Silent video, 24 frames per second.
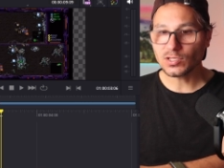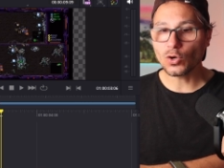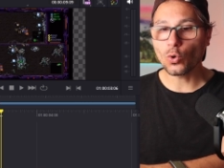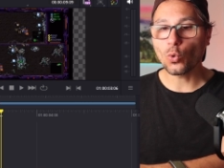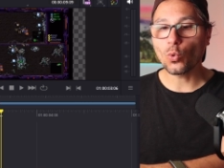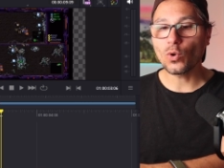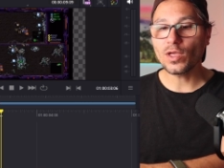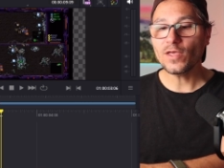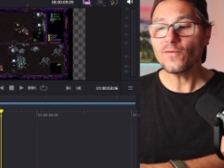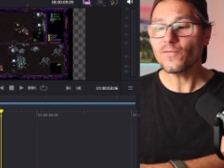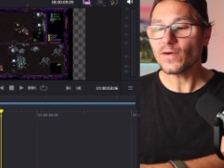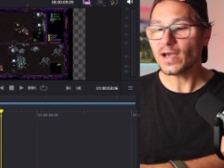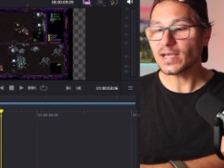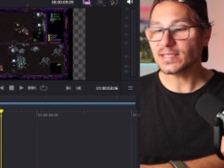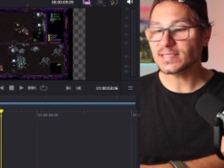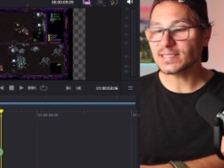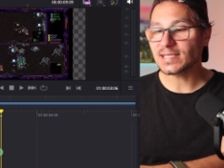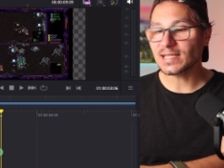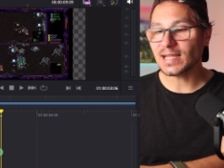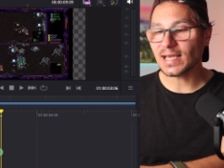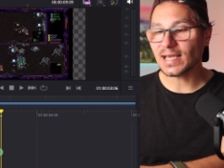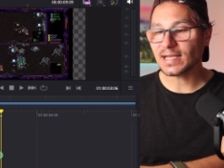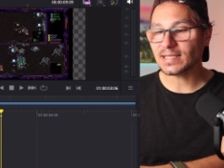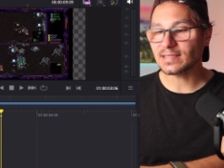So if I
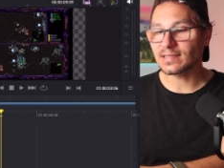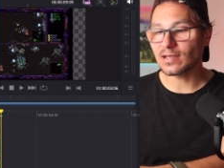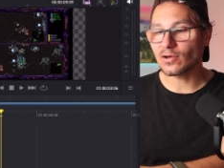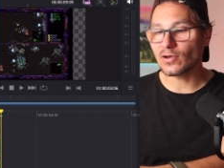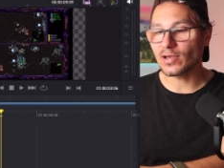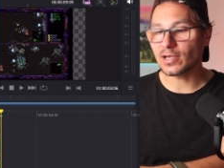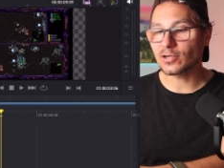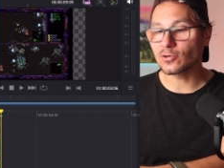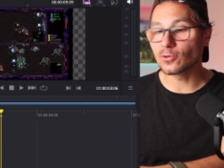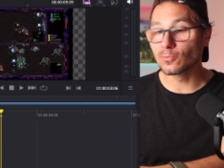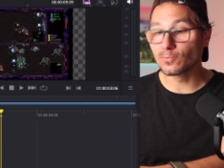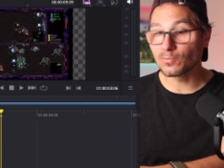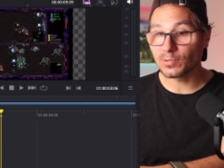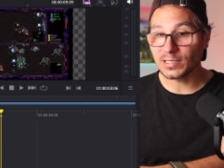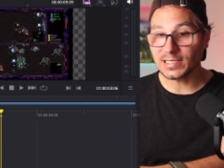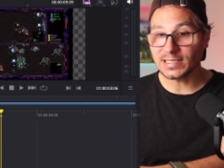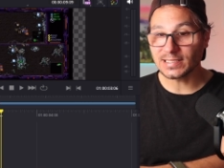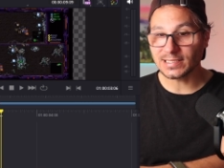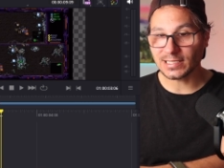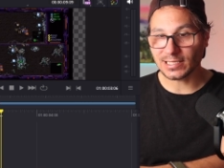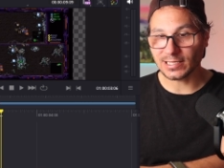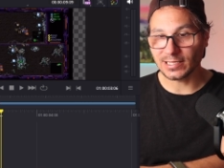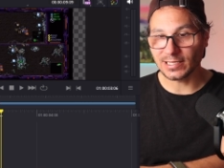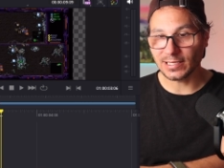select now a
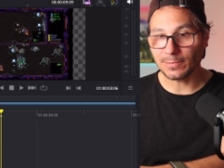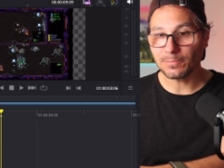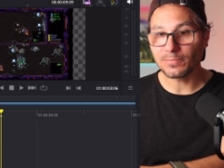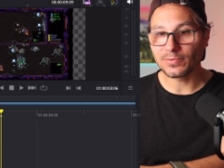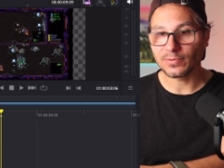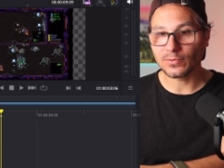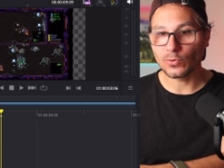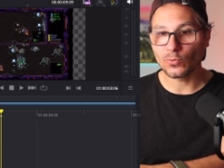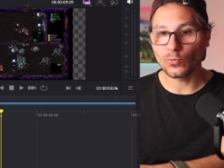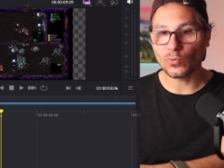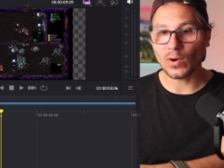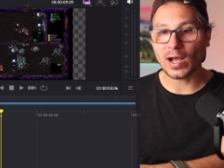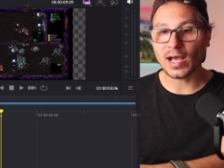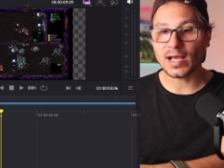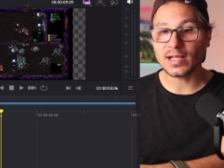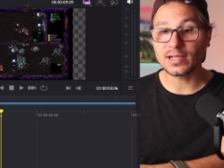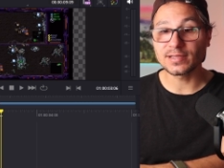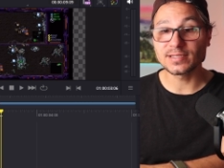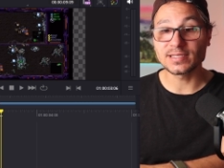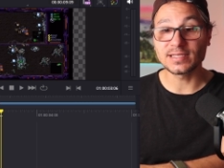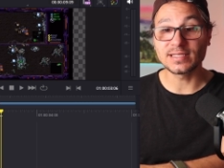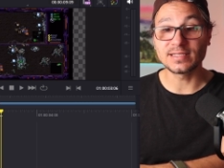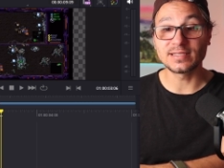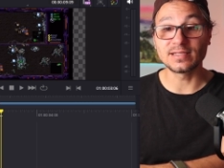complete clip
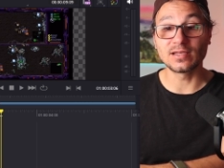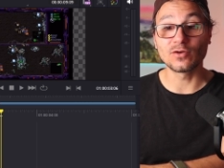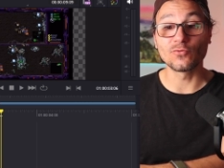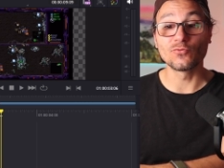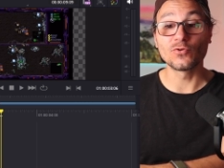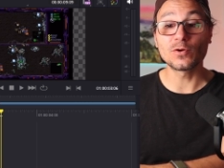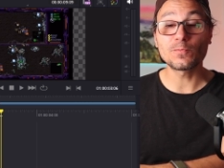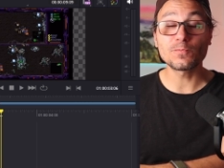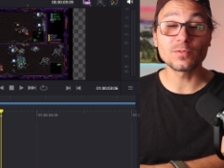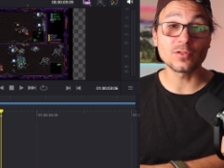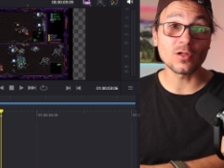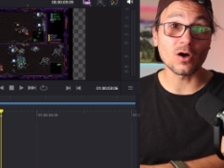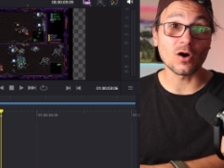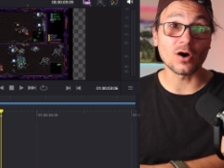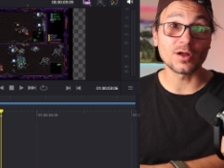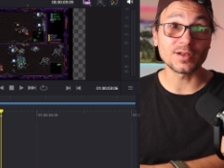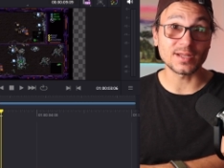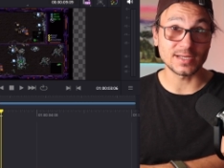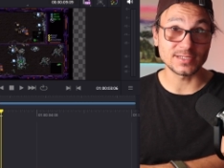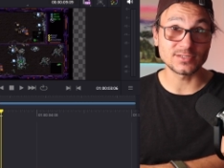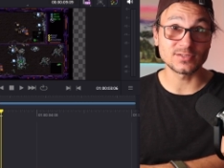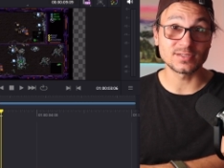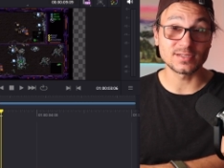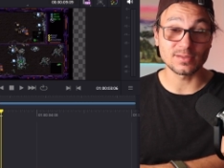while the ripple
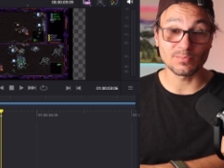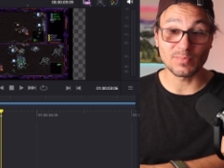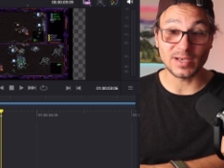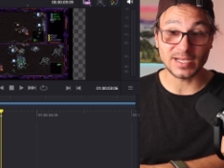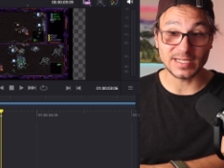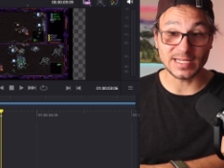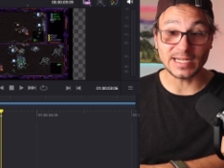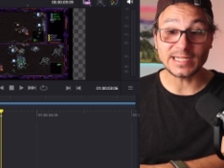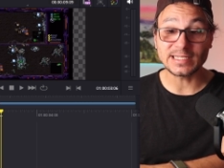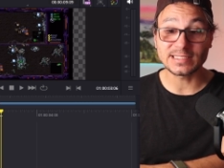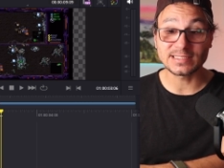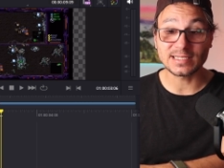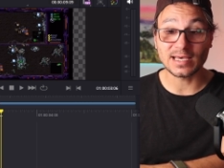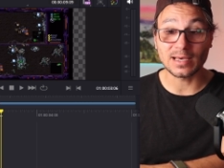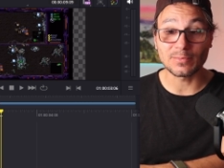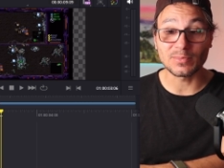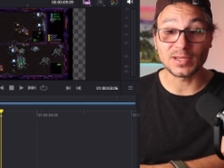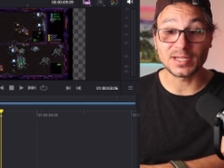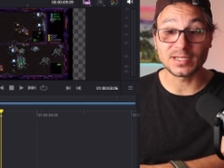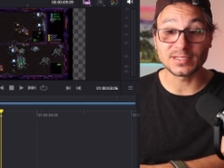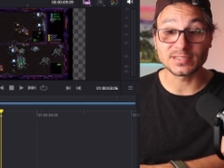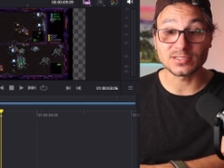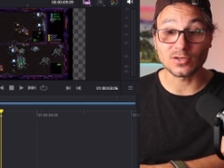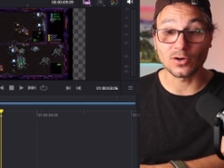on, as the magnetic
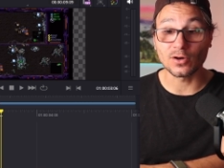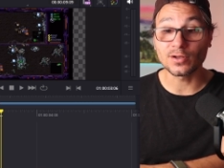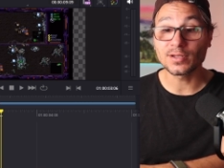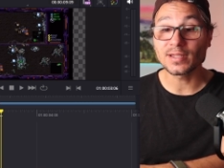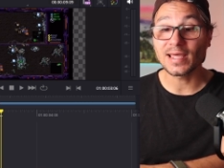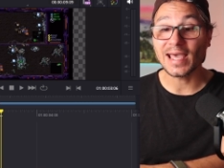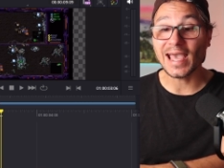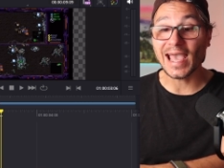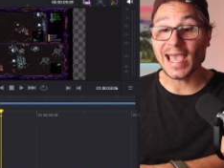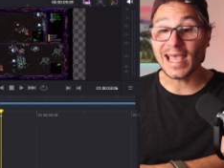timeline is on,